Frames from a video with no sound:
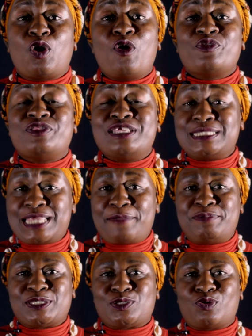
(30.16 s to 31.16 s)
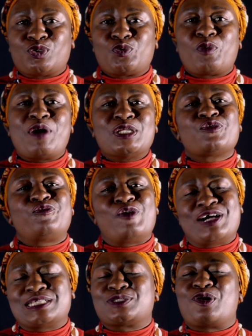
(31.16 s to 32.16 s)
on this episode we want to
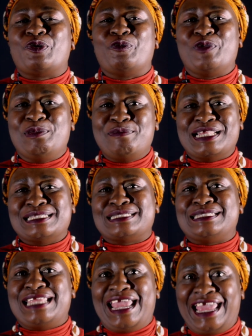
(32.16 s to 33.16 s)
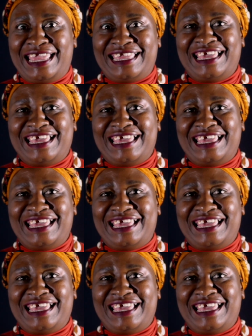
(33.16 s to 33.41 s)
focus on women's day